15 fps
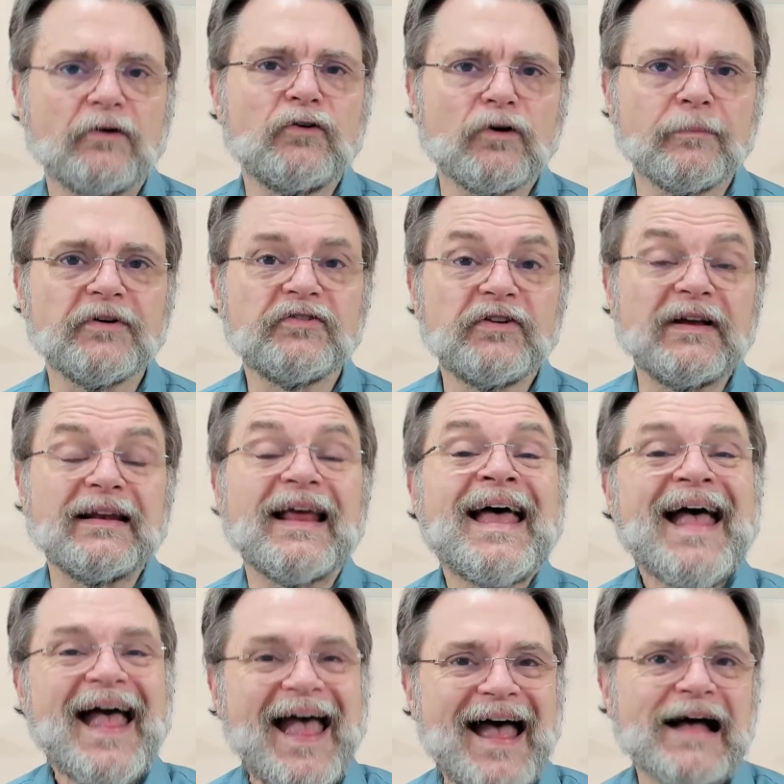on your machine
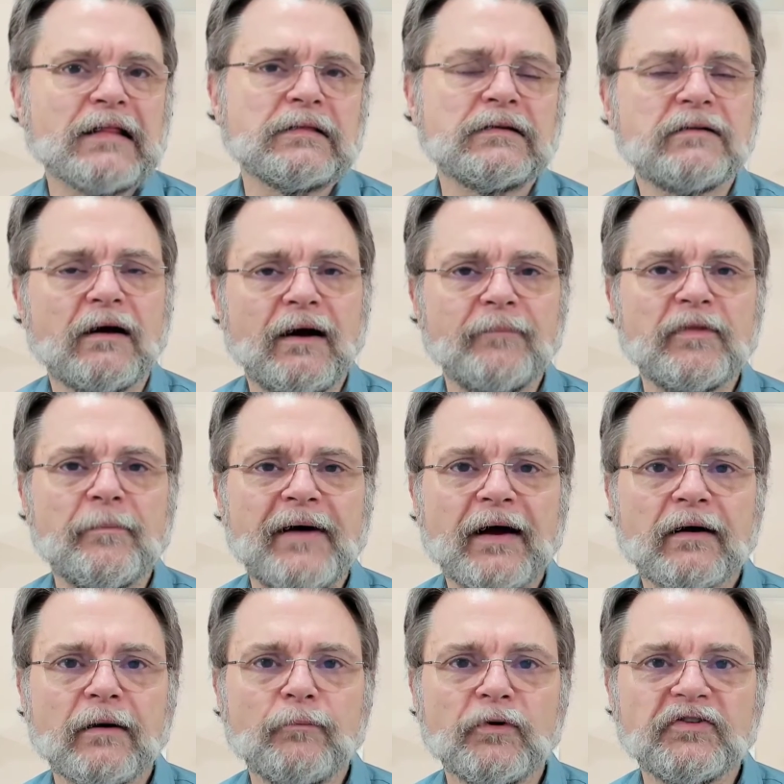at the time the
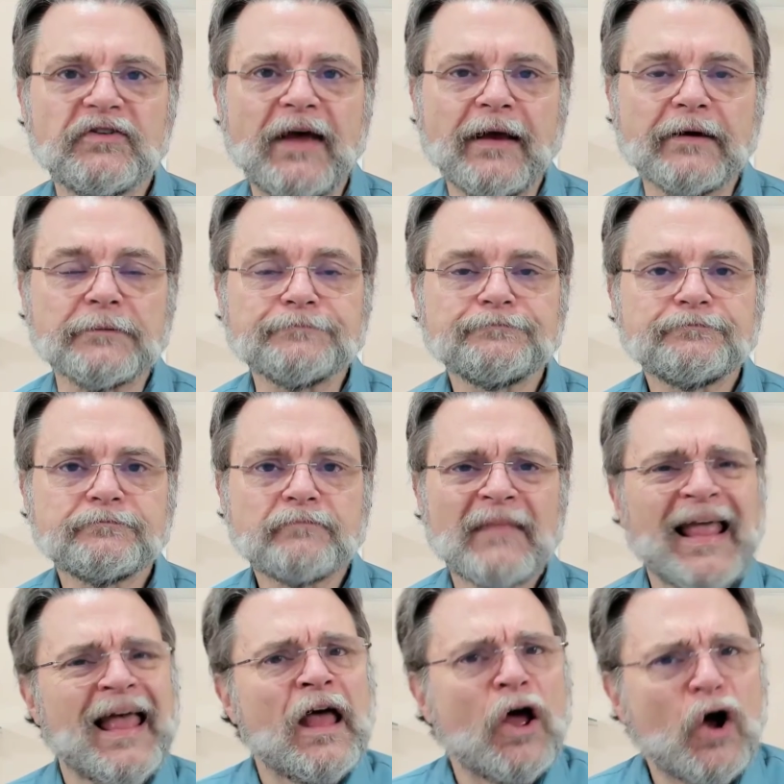backup was taken.
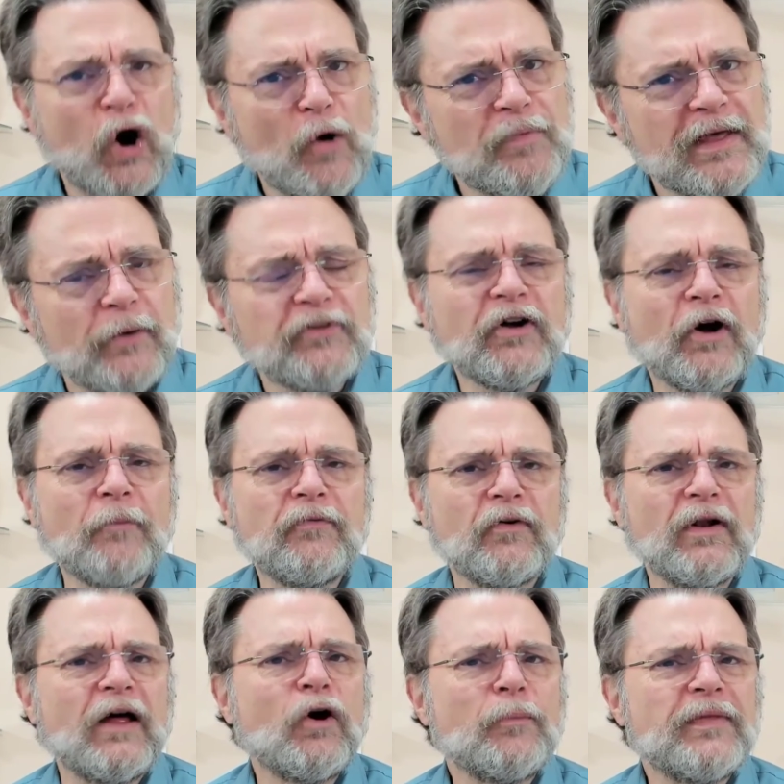Hope that was
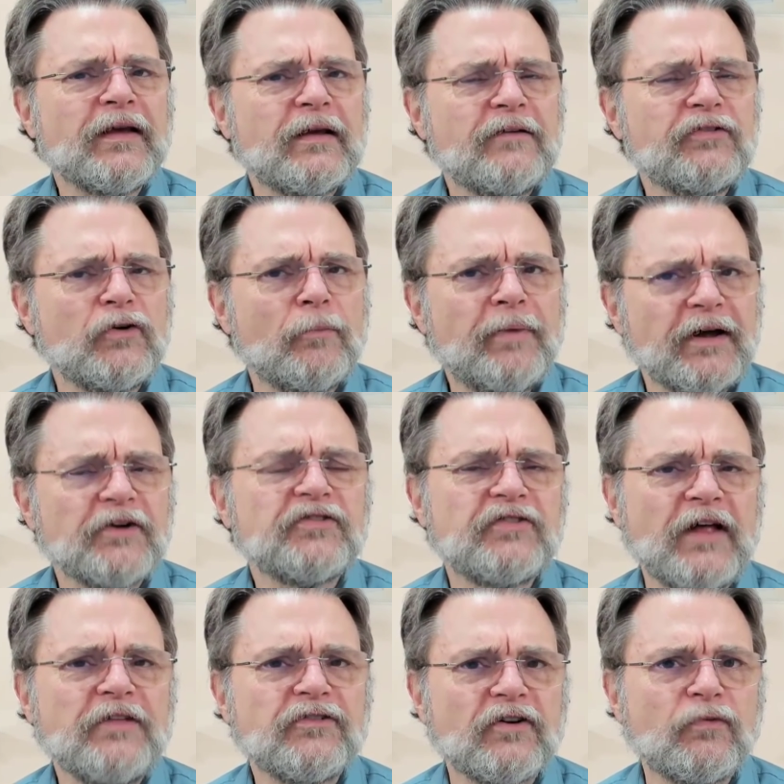helpful. I hope that gives you a better
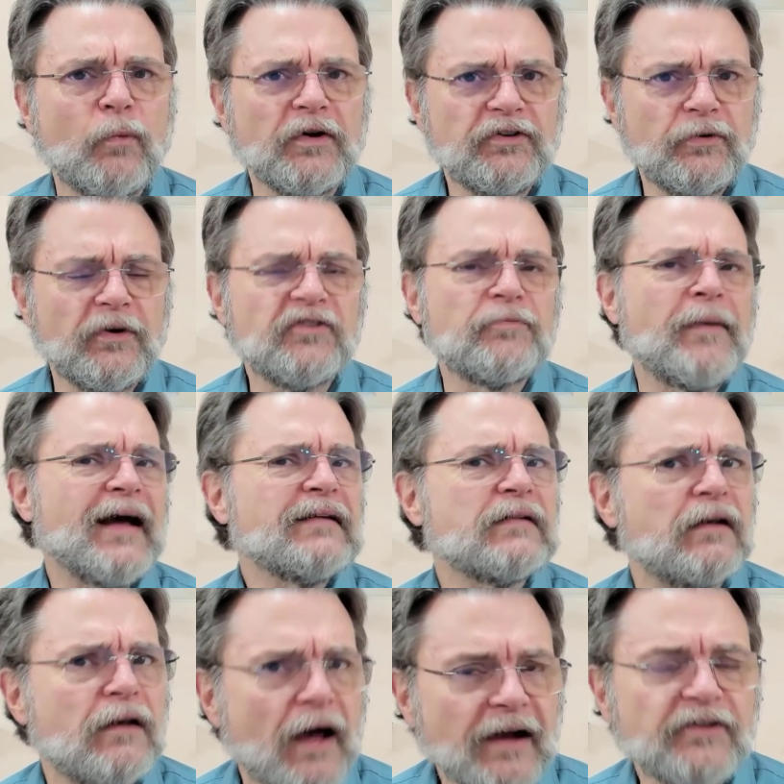sense of what to expect
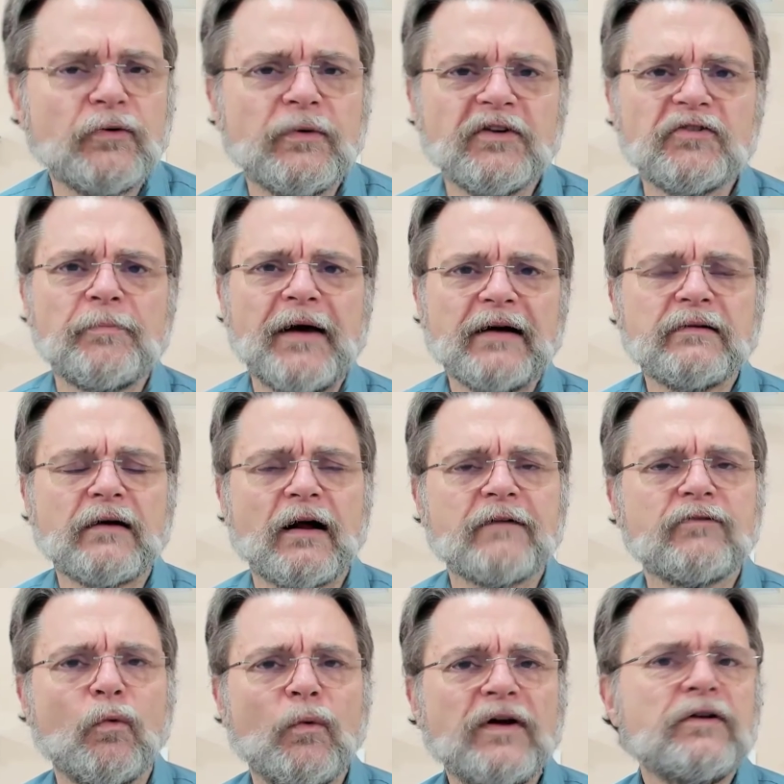and not to expect out
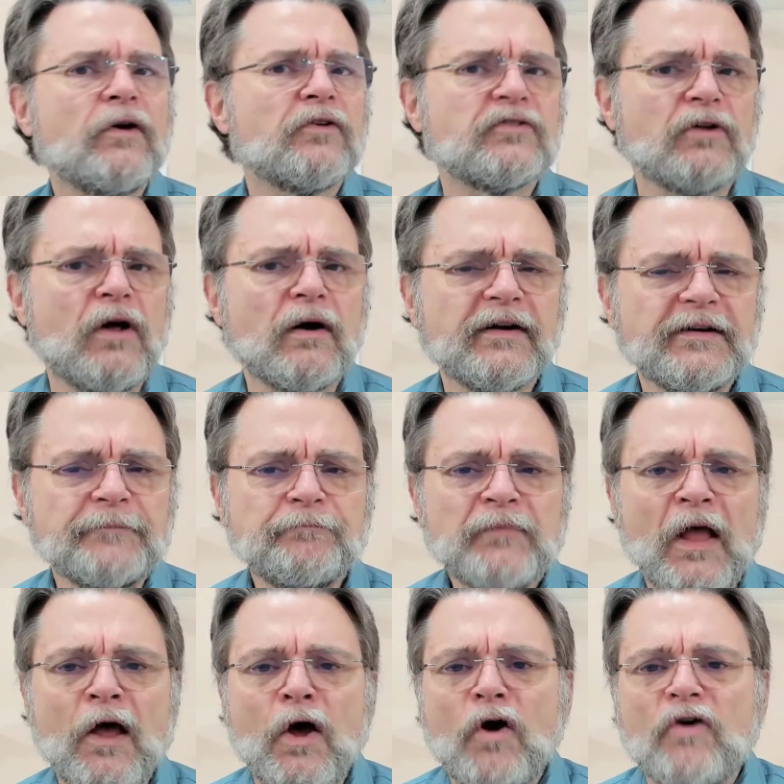of a Windows login.
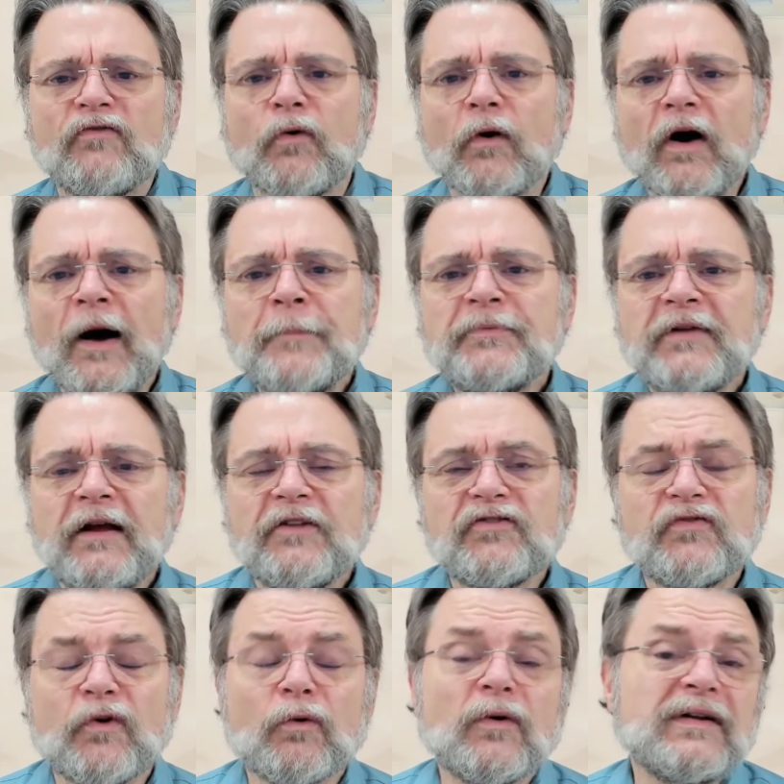For updates,
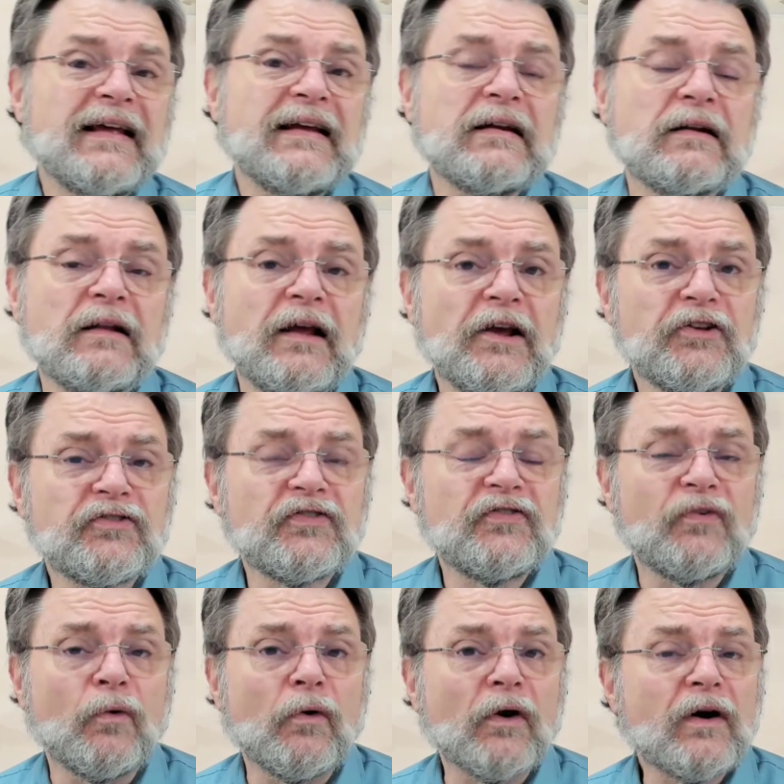for related links,
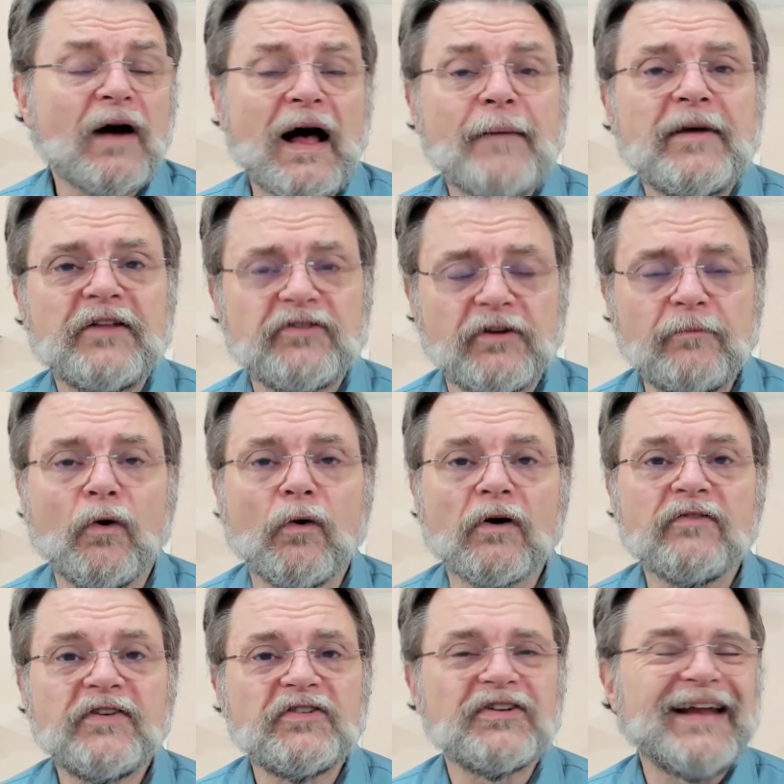for comments and
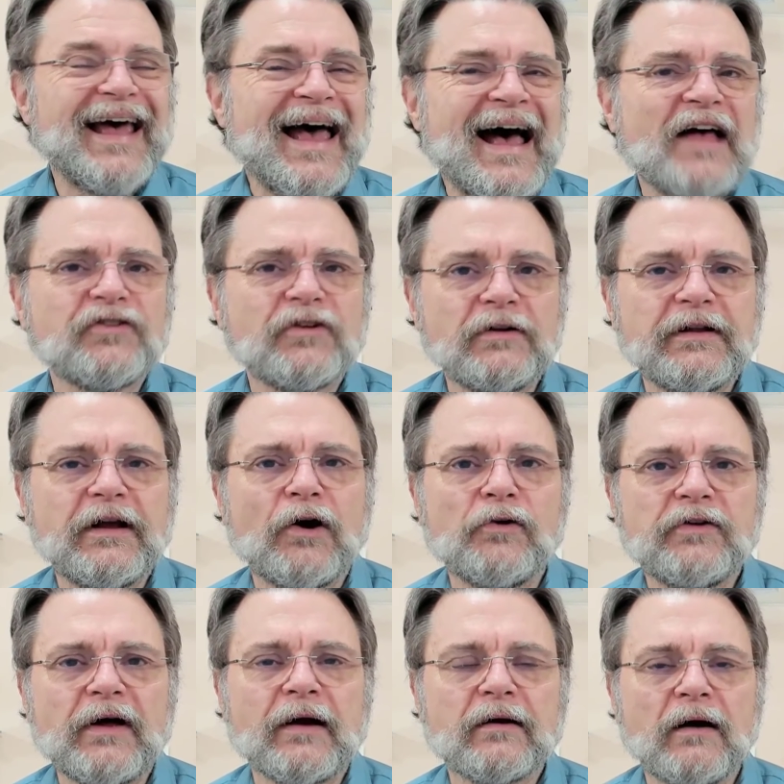more, visit
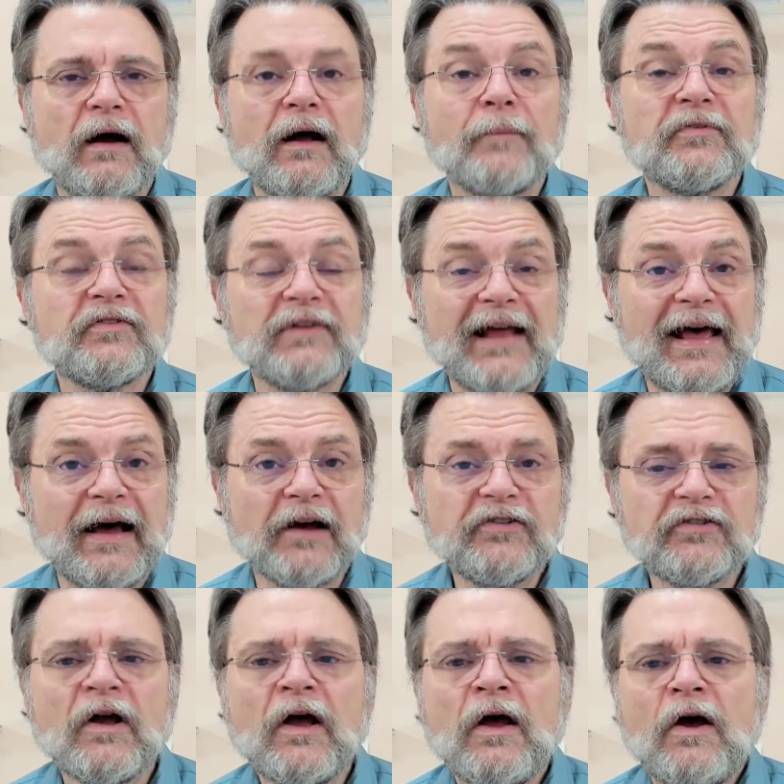askleo.com
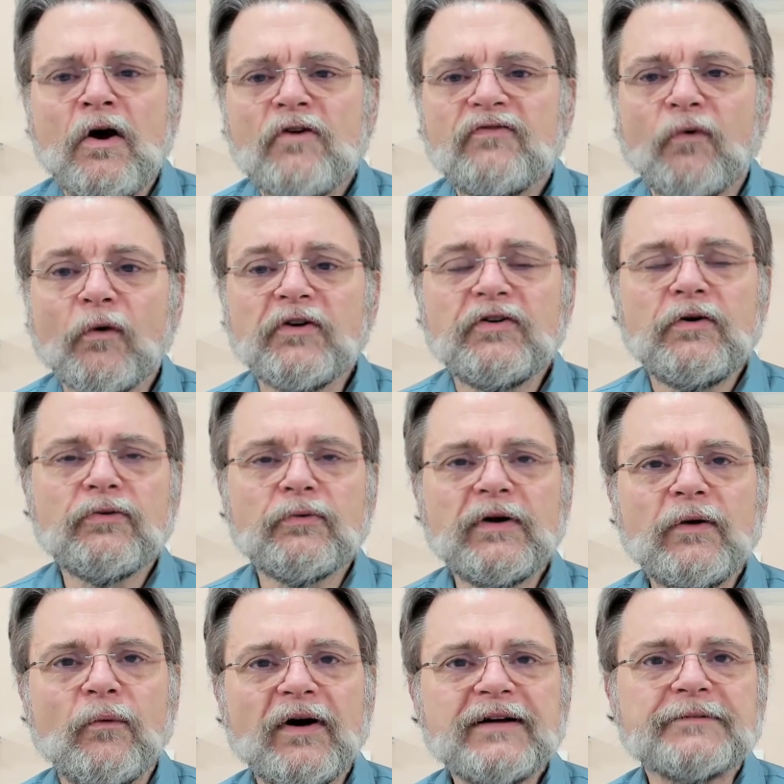slash
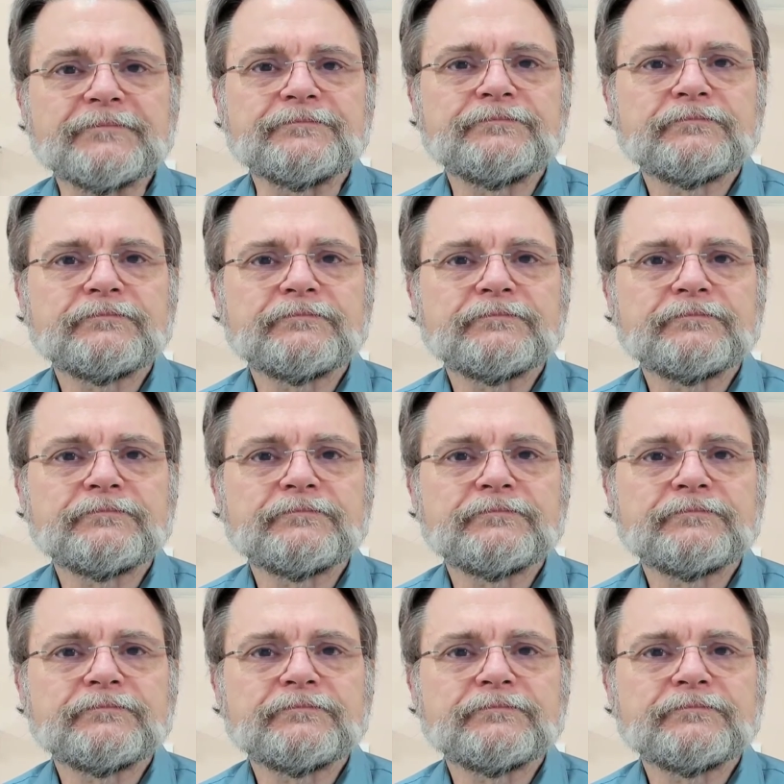4231.